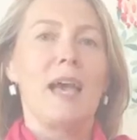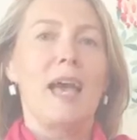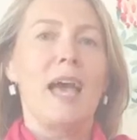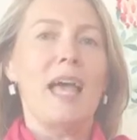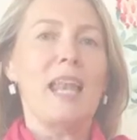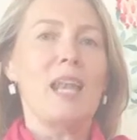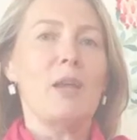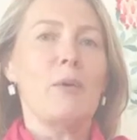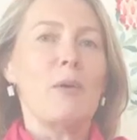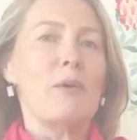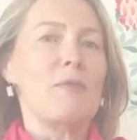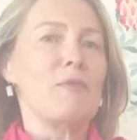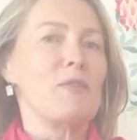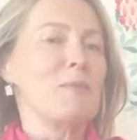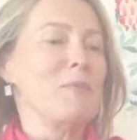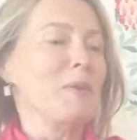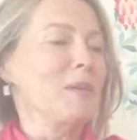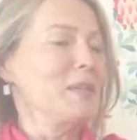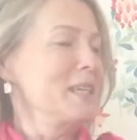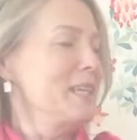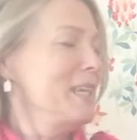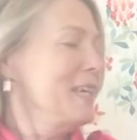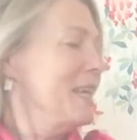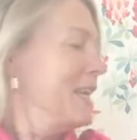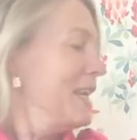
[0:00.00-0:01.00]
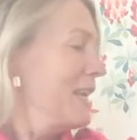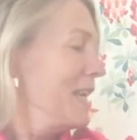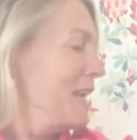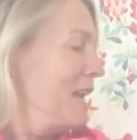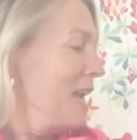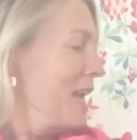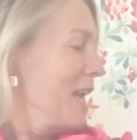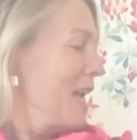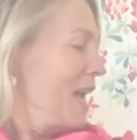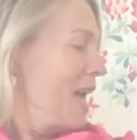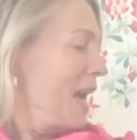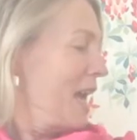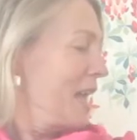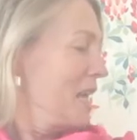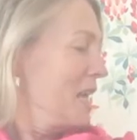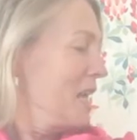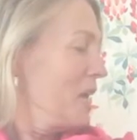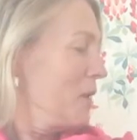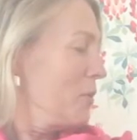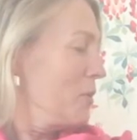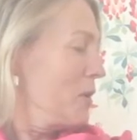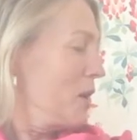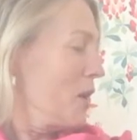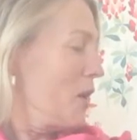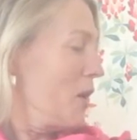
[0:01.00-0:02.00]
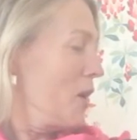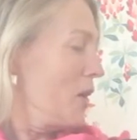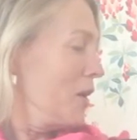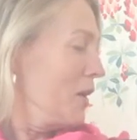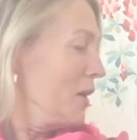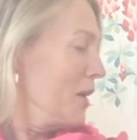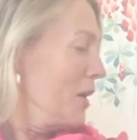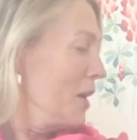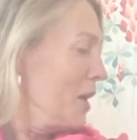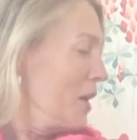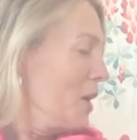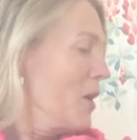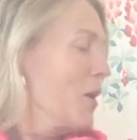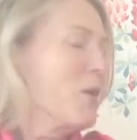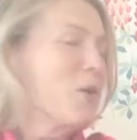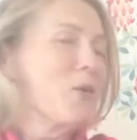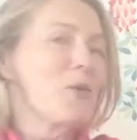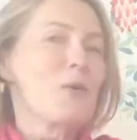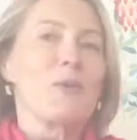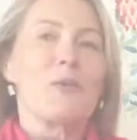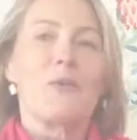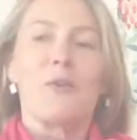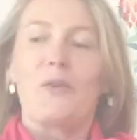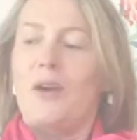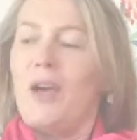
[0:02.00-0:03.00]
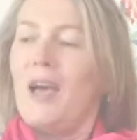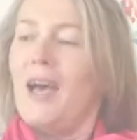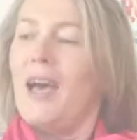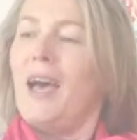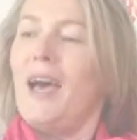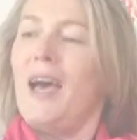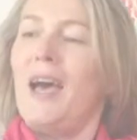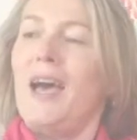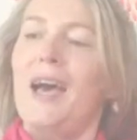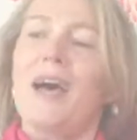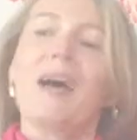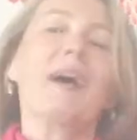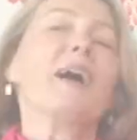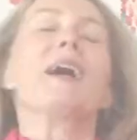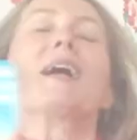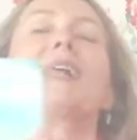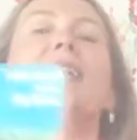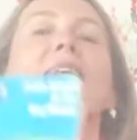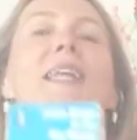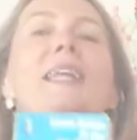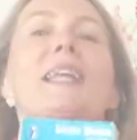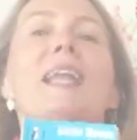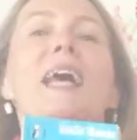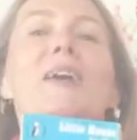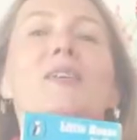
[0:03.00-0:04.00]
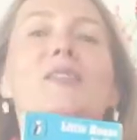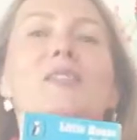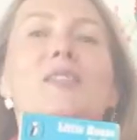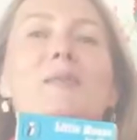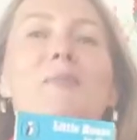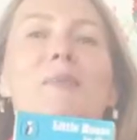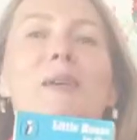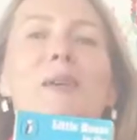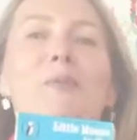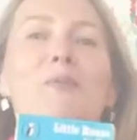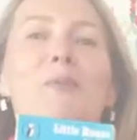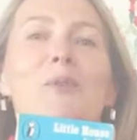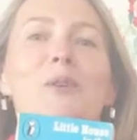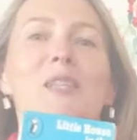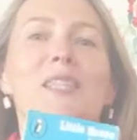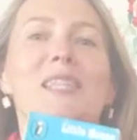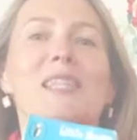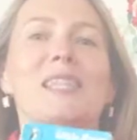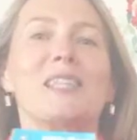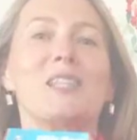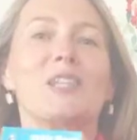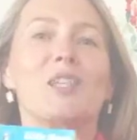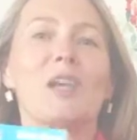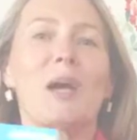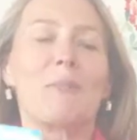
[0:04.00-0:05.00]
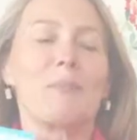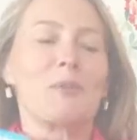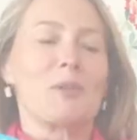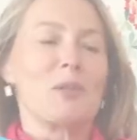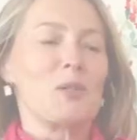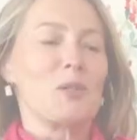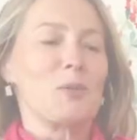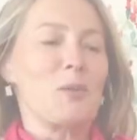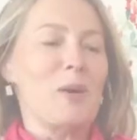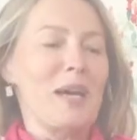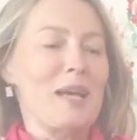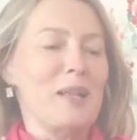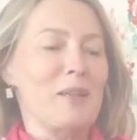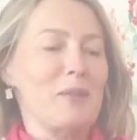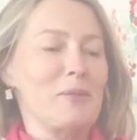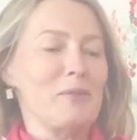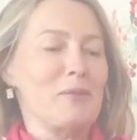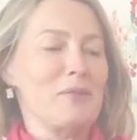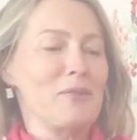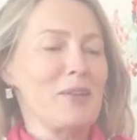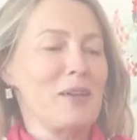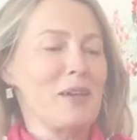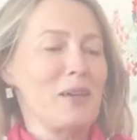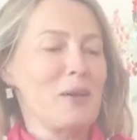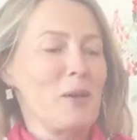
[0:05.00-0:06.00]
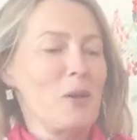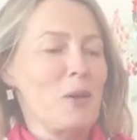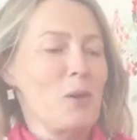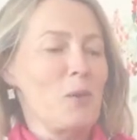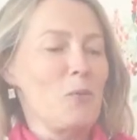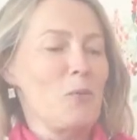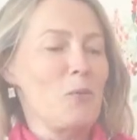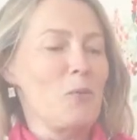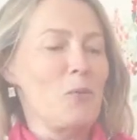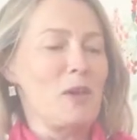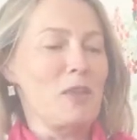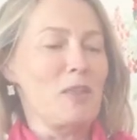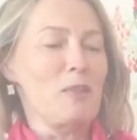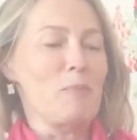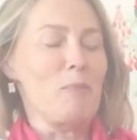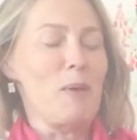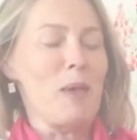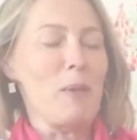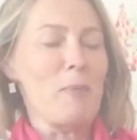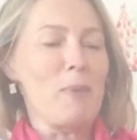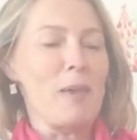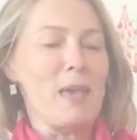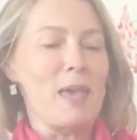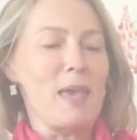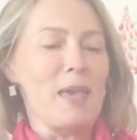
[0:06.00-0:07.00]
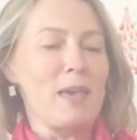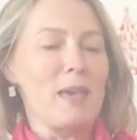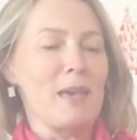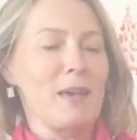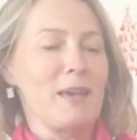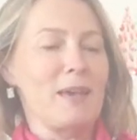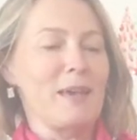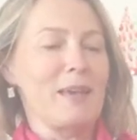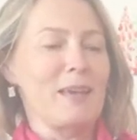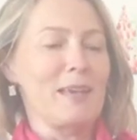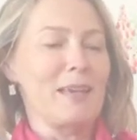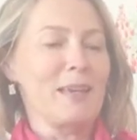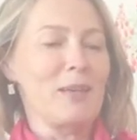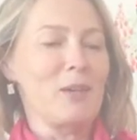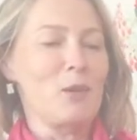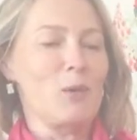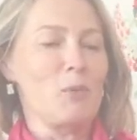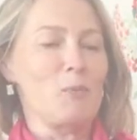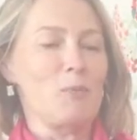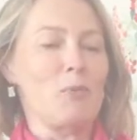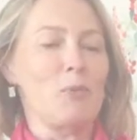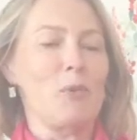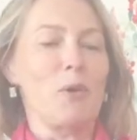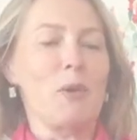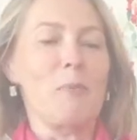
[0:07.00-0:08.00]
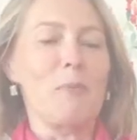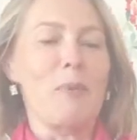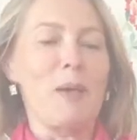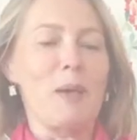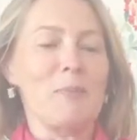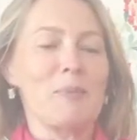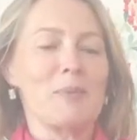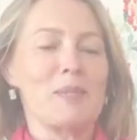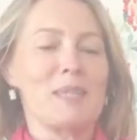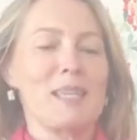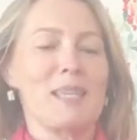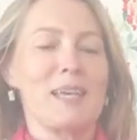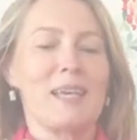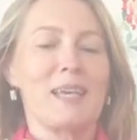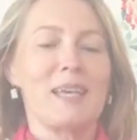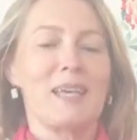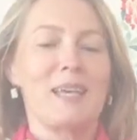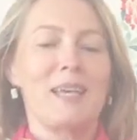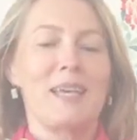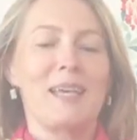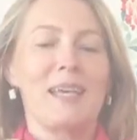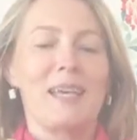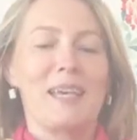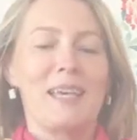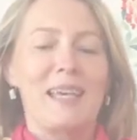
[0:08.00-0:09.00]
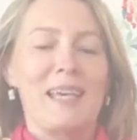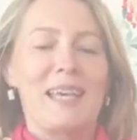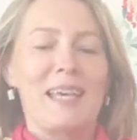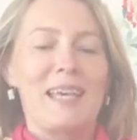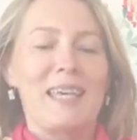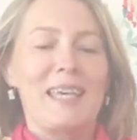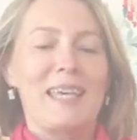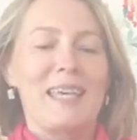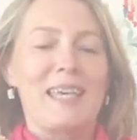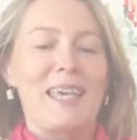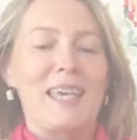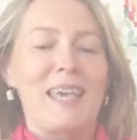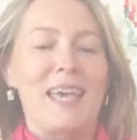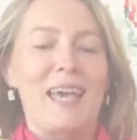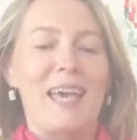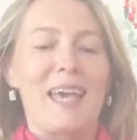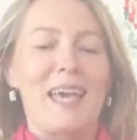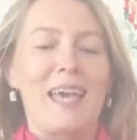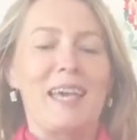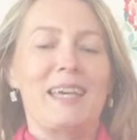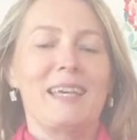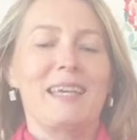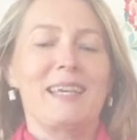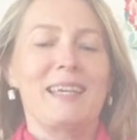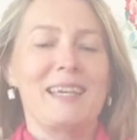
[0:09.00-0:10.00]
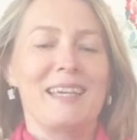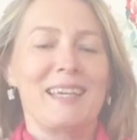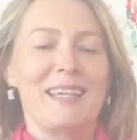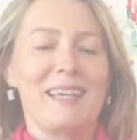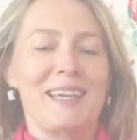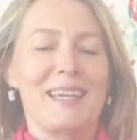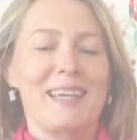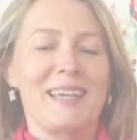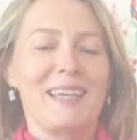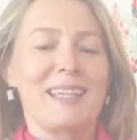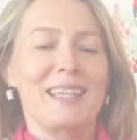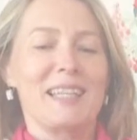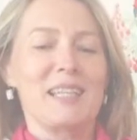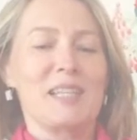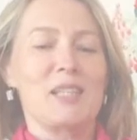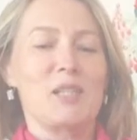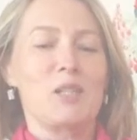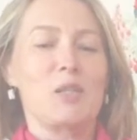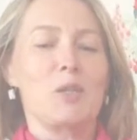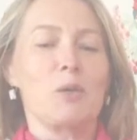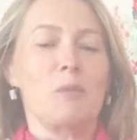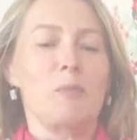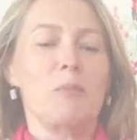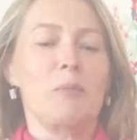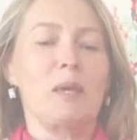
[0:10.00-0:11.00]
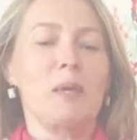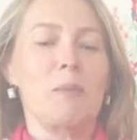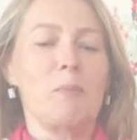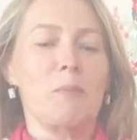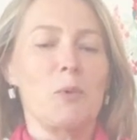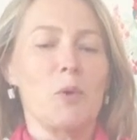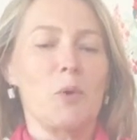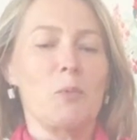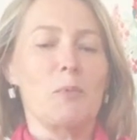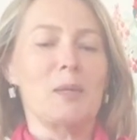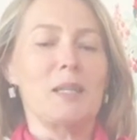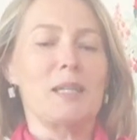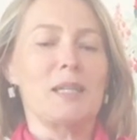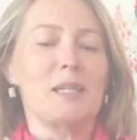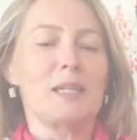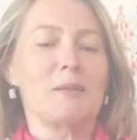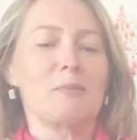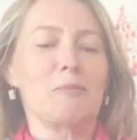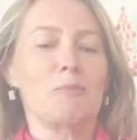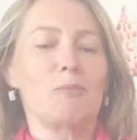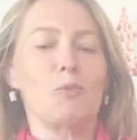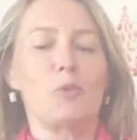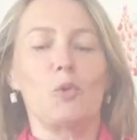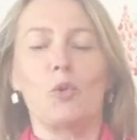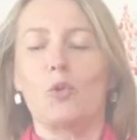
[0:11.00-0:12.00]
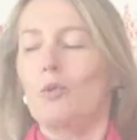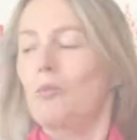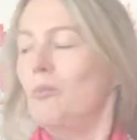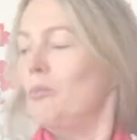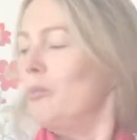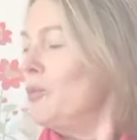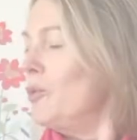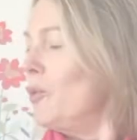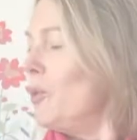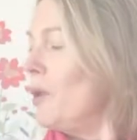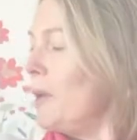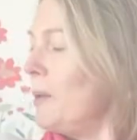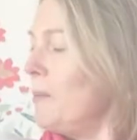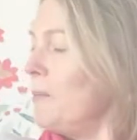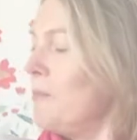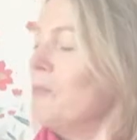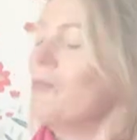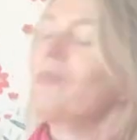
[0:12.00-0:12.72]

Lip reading: Hello everybody, and here we are, Little House in the Big Woods, chapter 12, with Pepe. Good boy, Peps. Yeah, this is your big moment. Good boy.